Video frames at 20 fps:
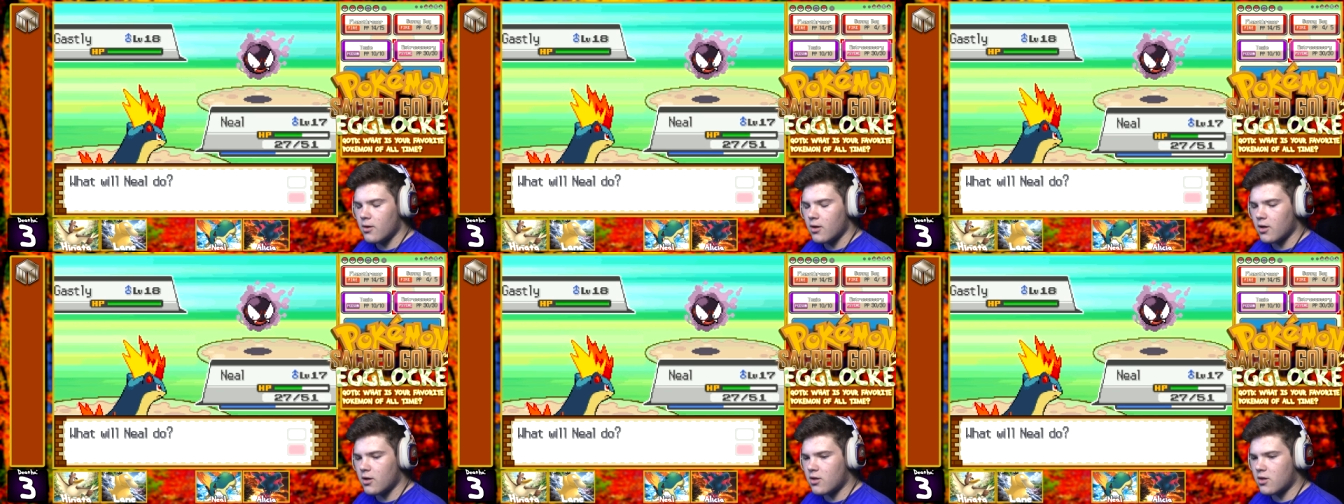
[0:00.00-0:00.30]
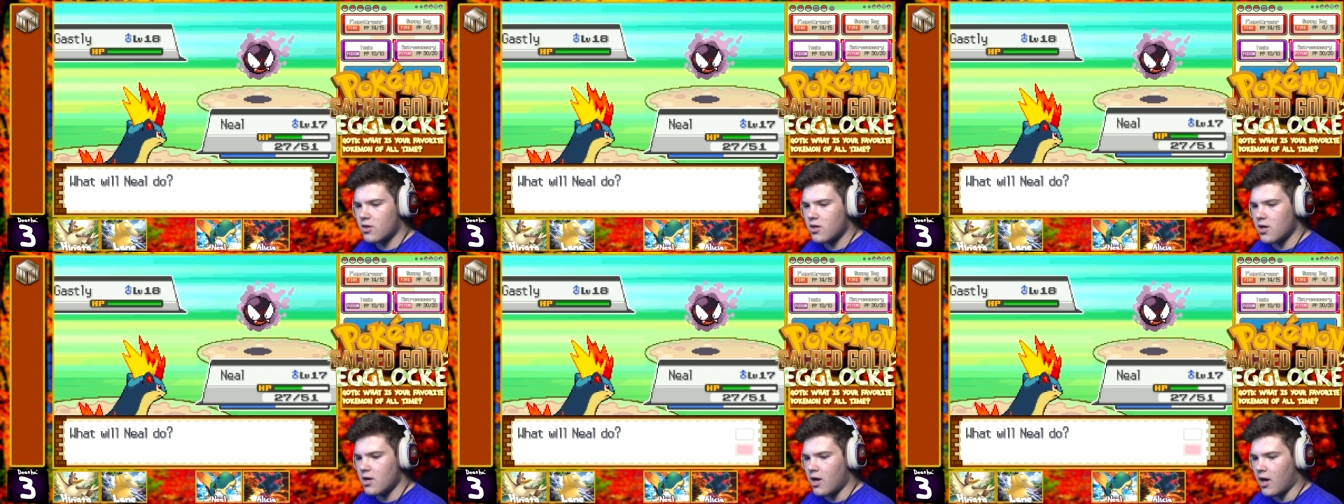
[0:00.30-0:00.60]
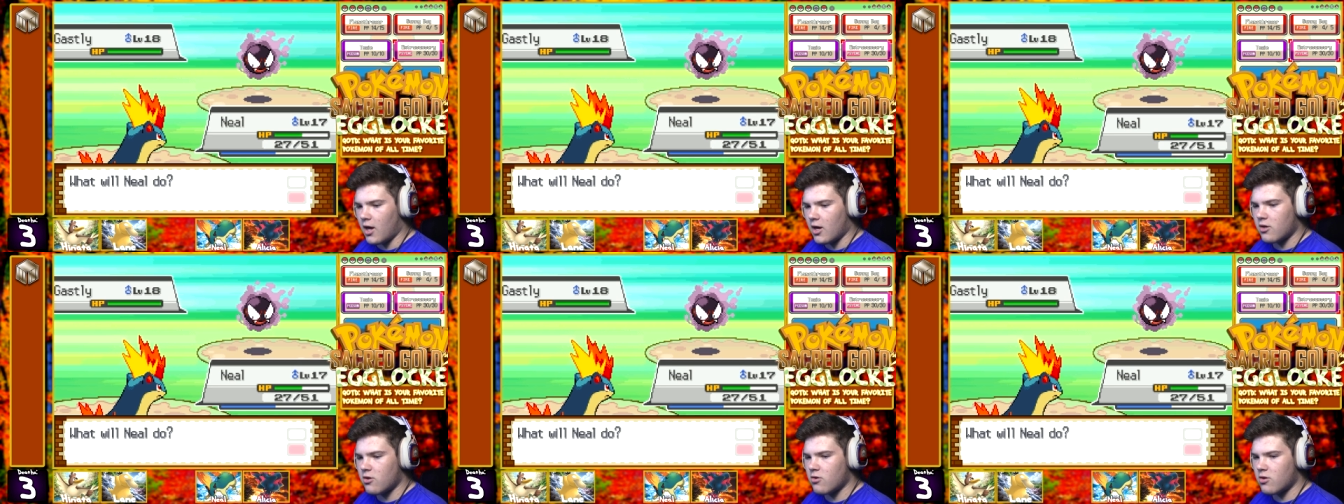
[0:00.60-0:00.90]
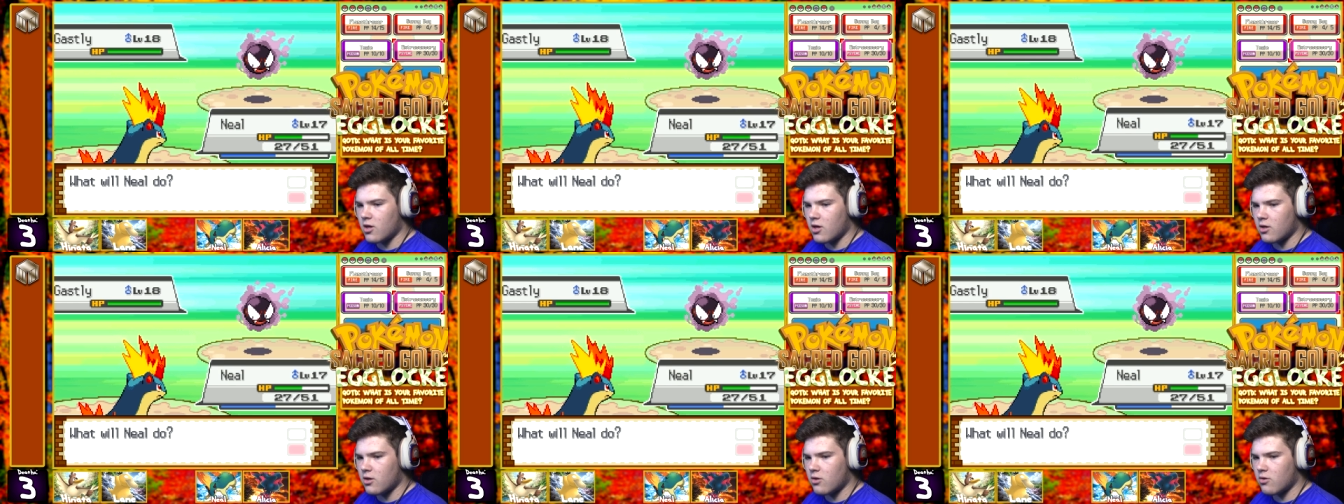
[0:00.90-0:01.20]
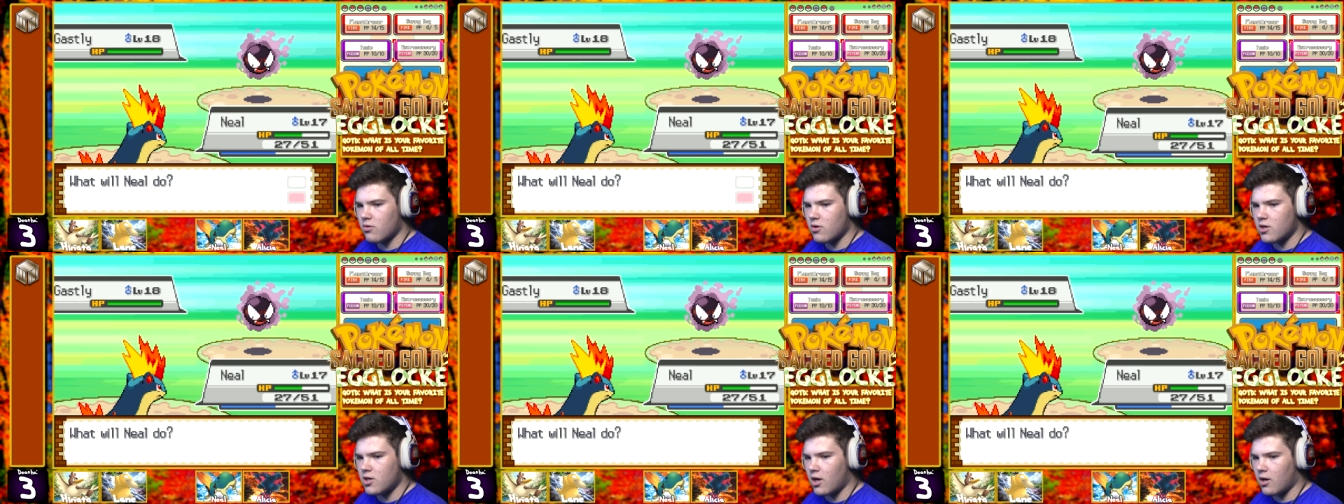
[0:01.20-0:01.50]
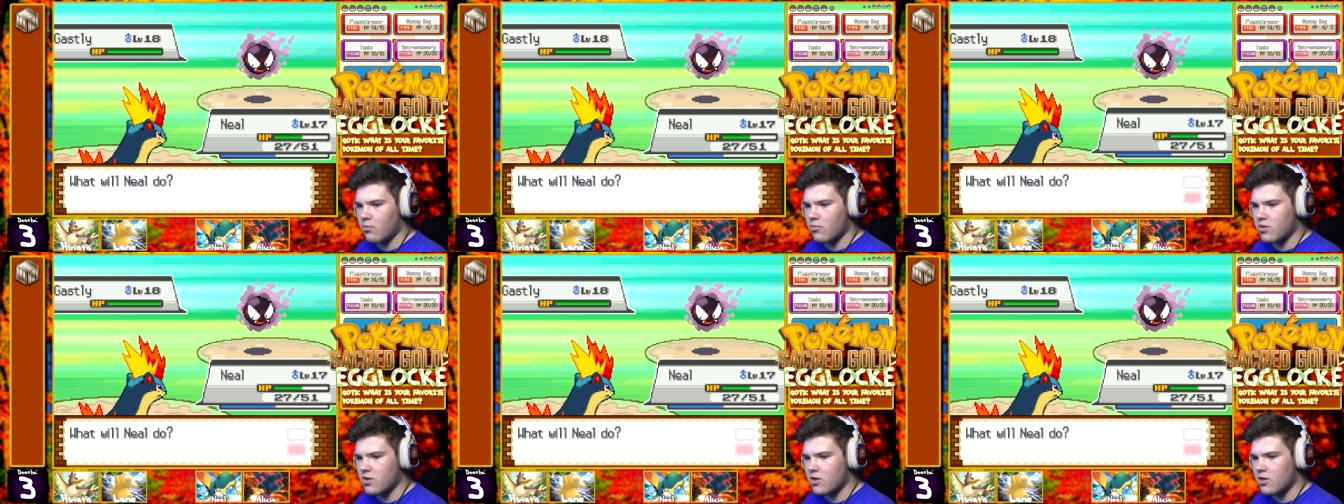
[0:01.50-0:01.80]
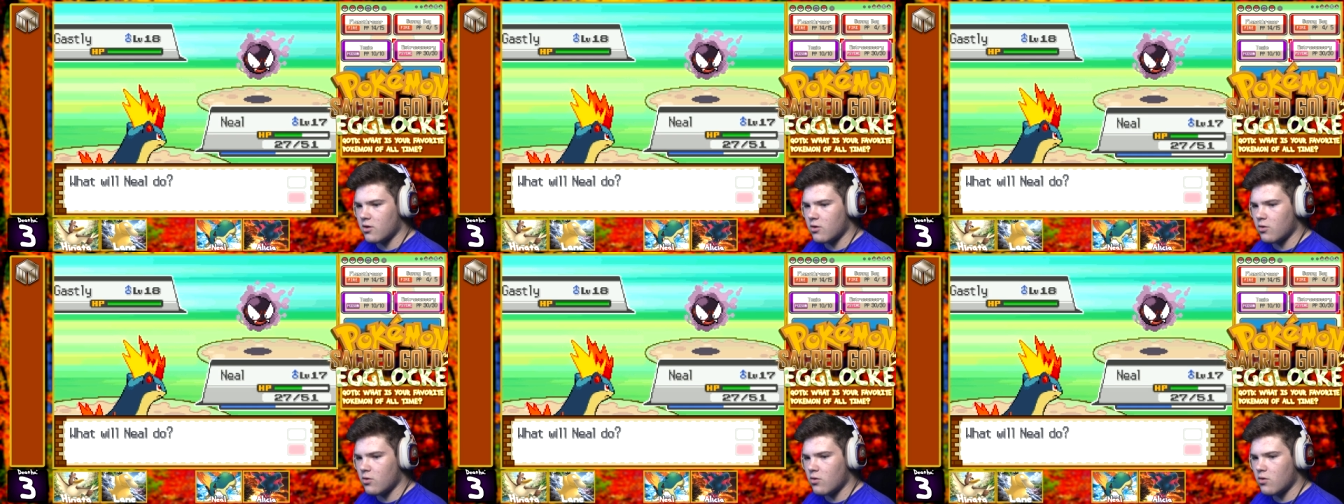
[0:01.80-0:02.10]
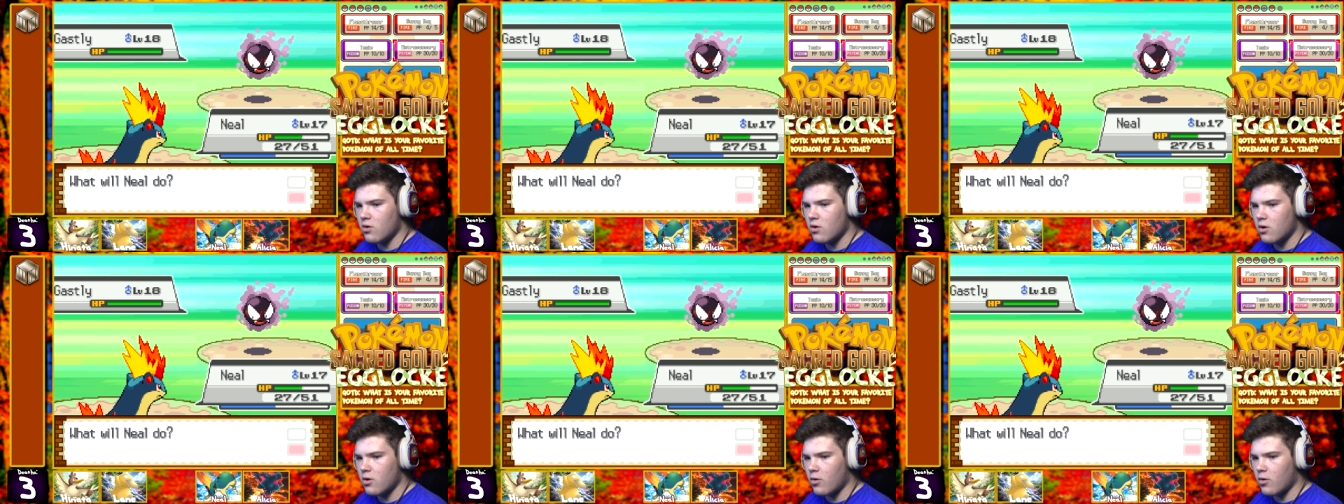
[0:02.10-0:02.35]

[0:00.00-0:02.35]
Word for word: Let's see, Extrasensory times 2,